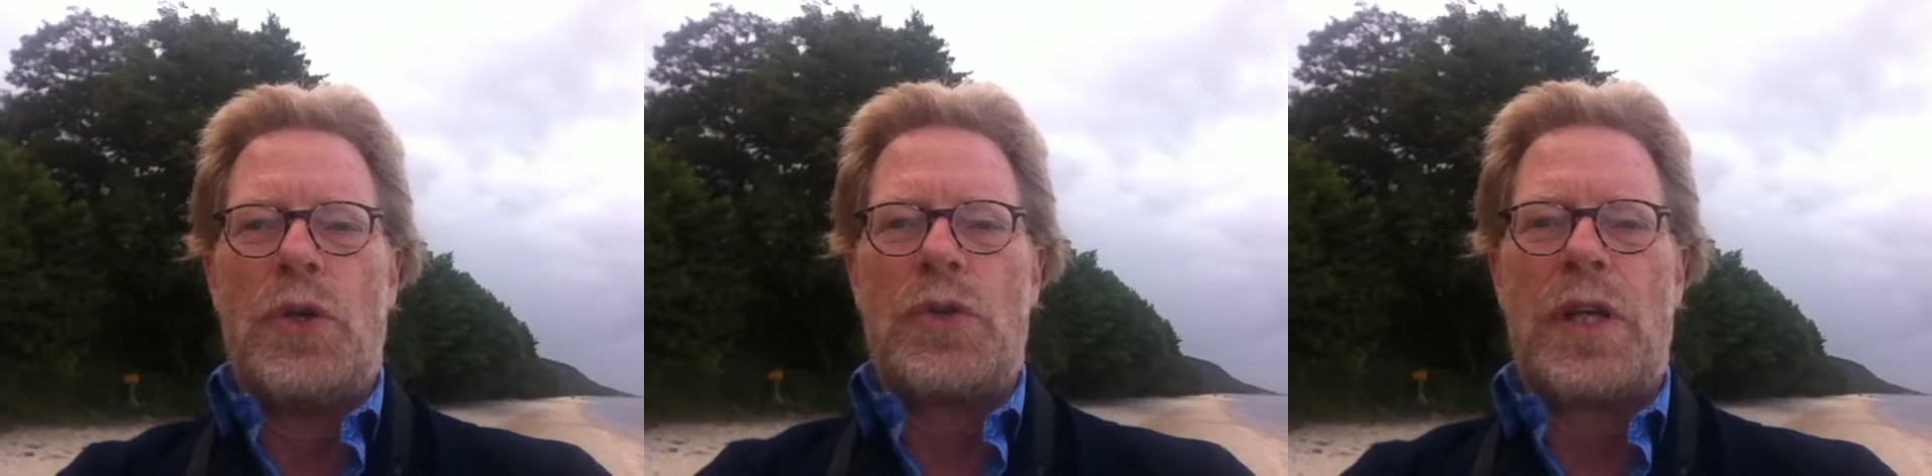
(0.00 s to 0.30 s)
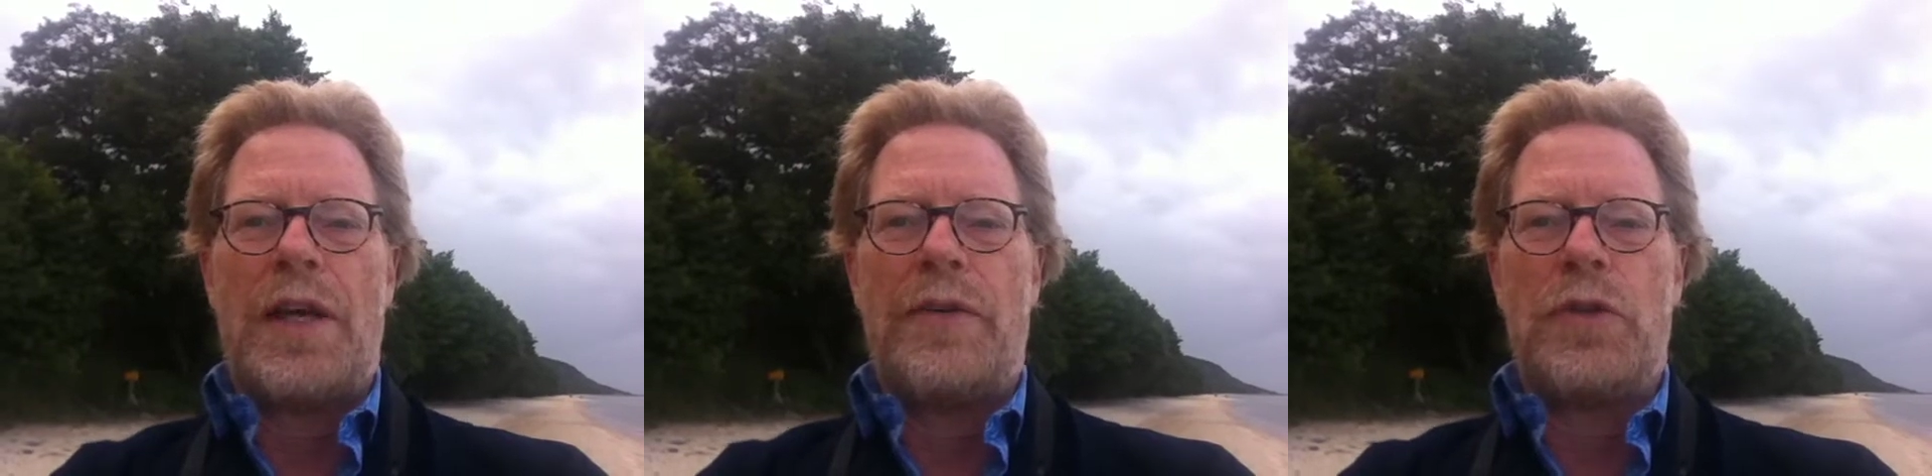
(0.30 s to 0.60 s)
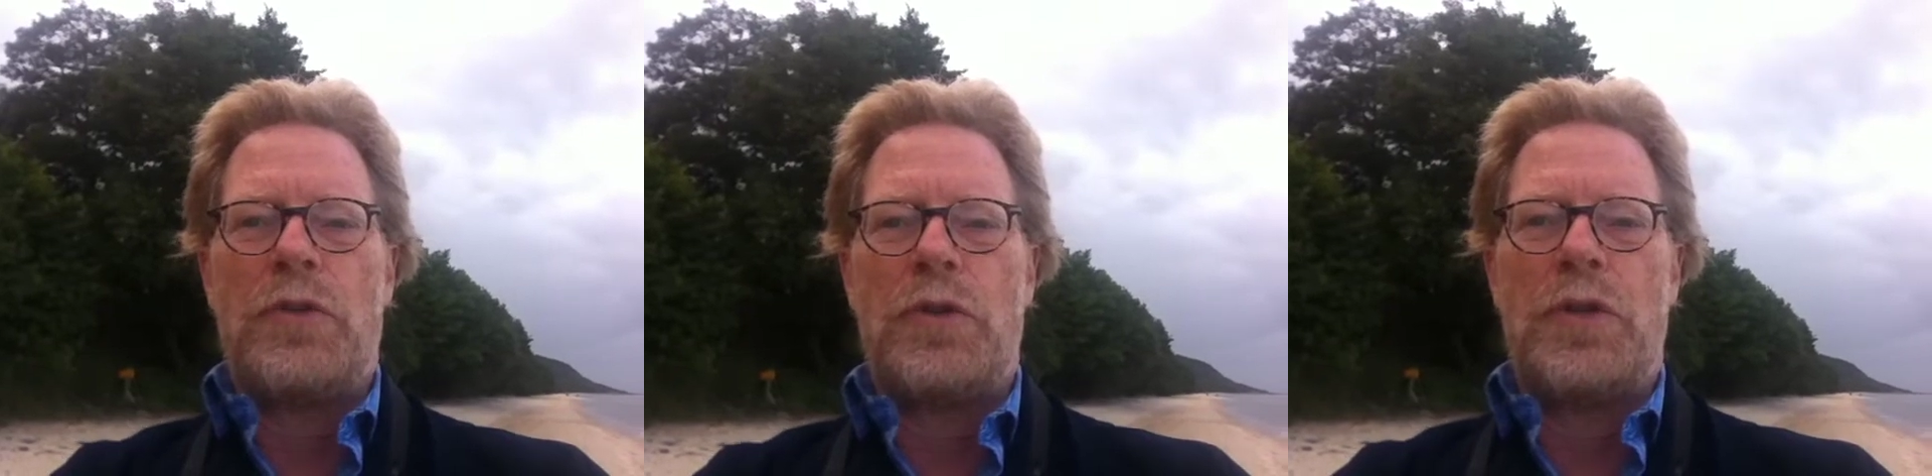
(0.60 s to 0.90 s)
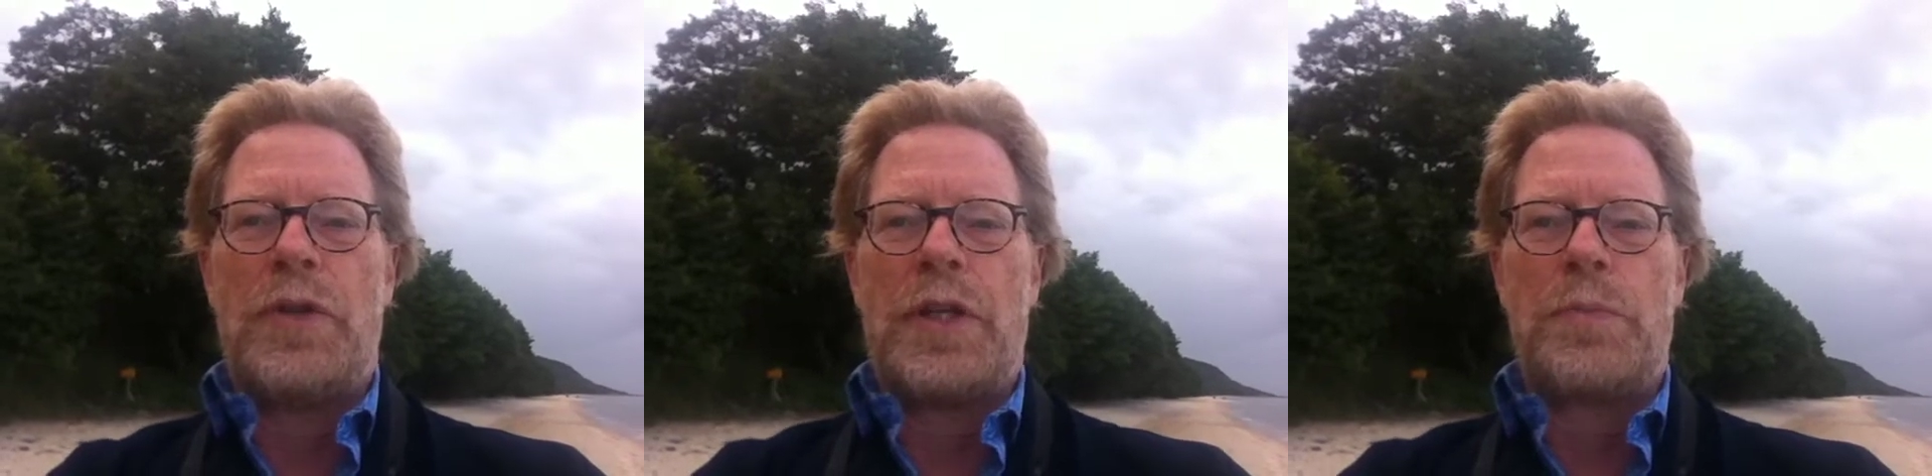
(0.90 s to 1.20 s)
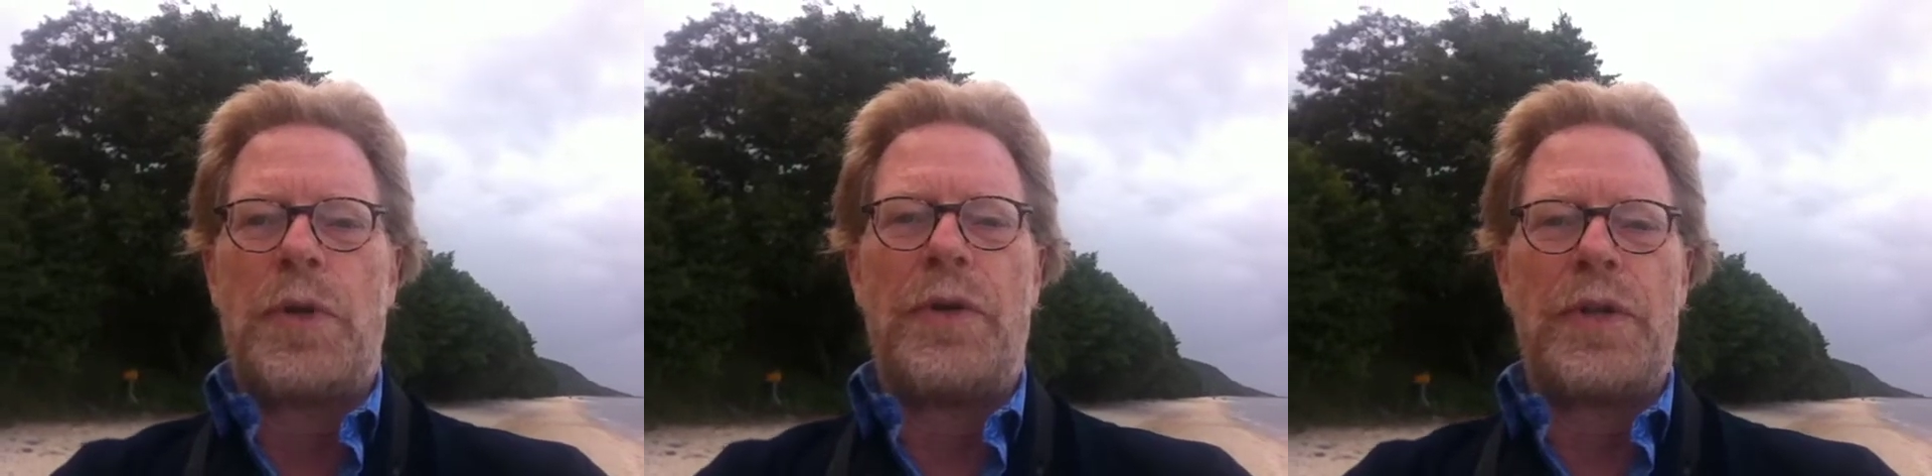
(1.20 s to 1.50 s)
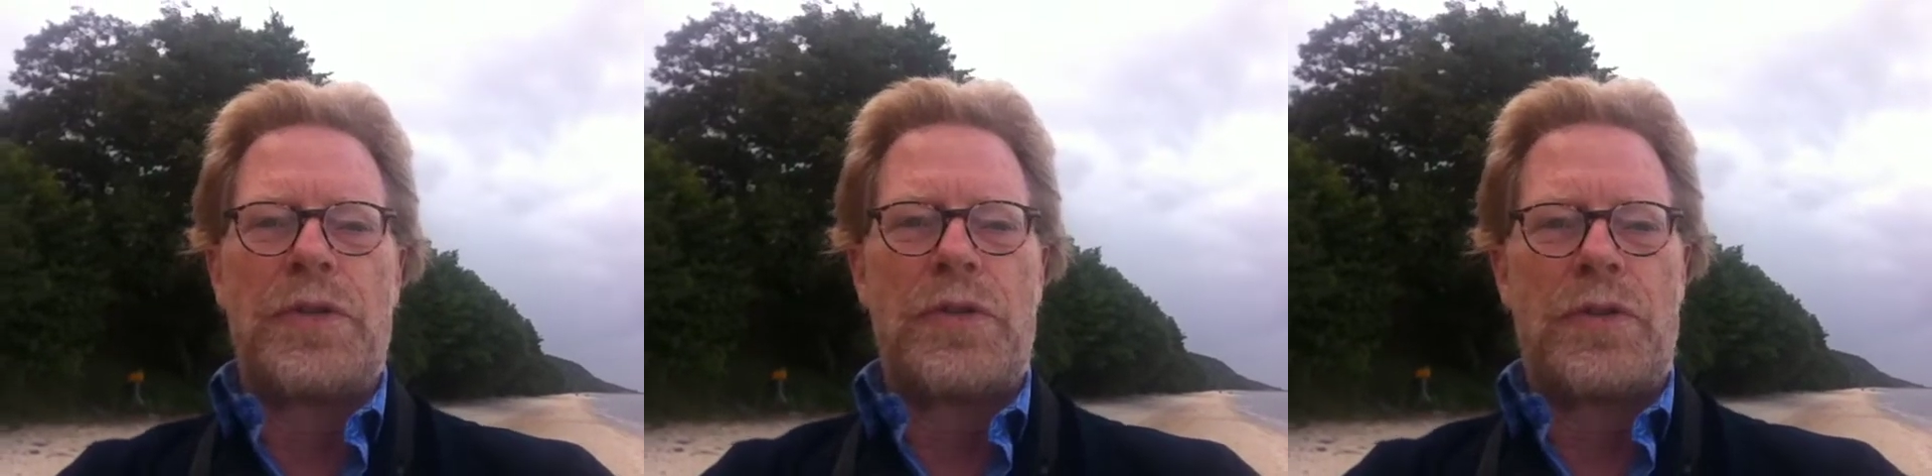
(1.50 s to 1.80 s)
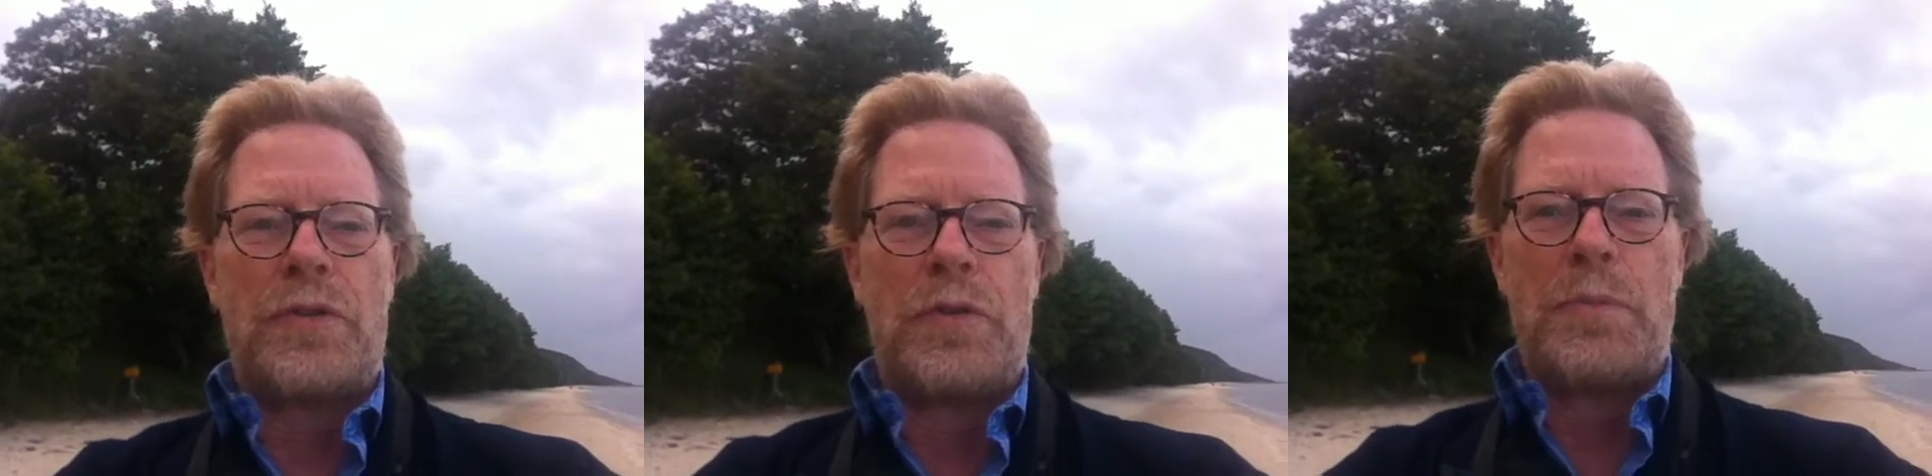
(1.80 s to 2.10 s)
So I have a good experience
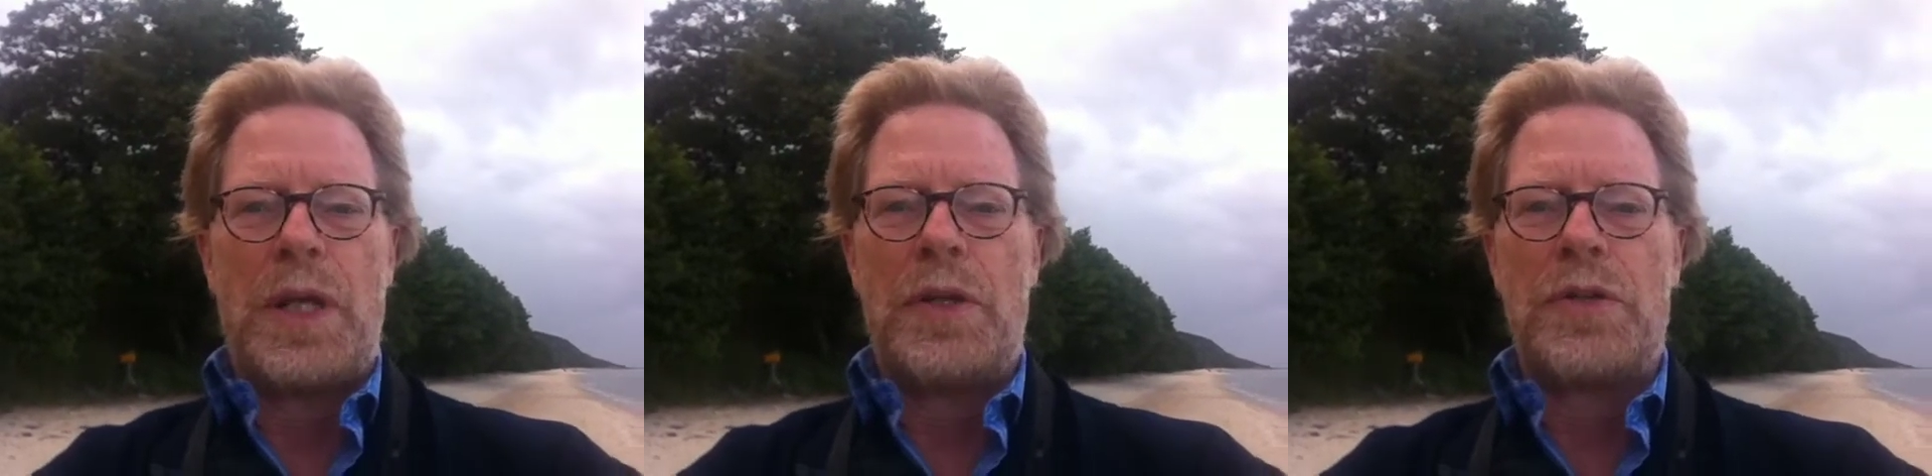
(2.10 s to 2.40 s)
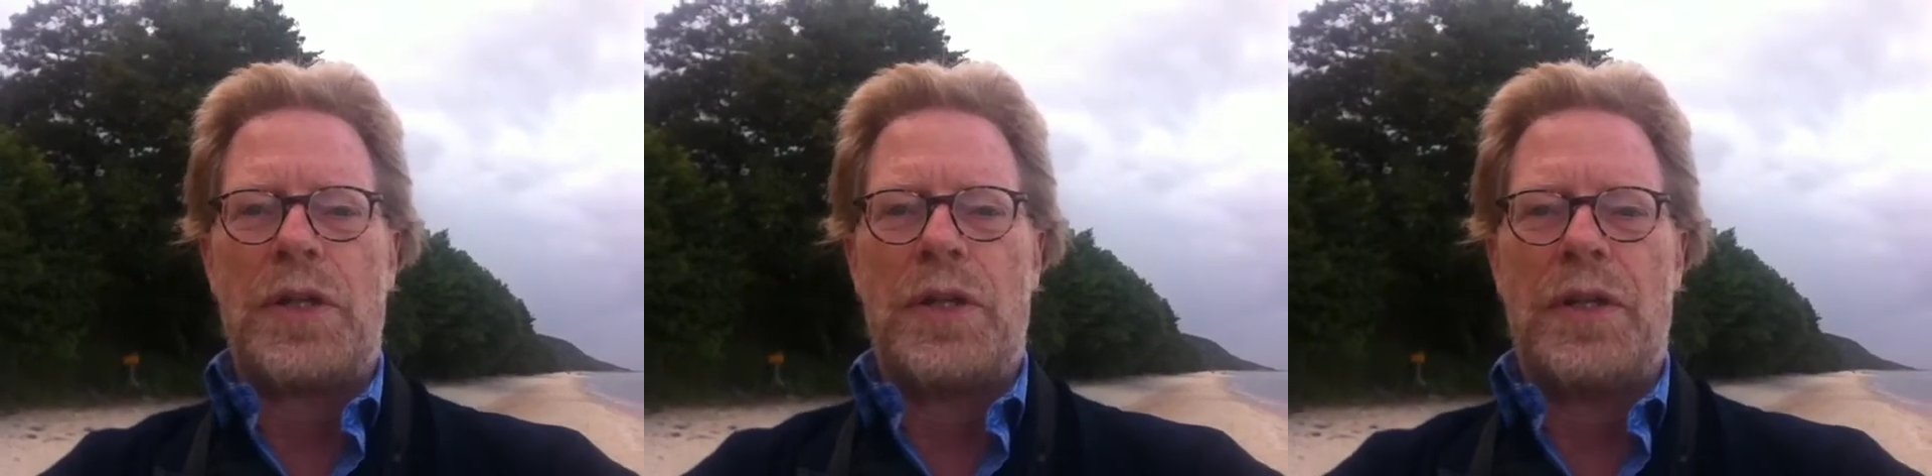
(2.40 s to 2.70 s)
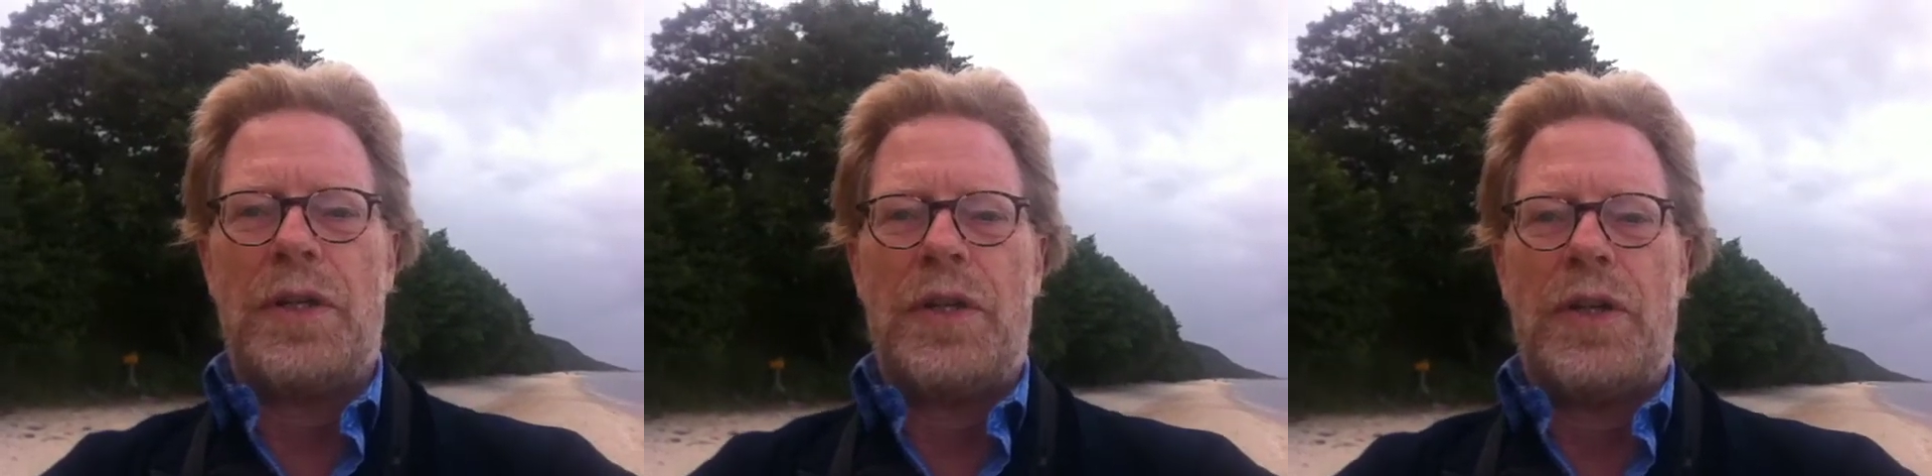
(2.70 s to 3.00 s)
in managing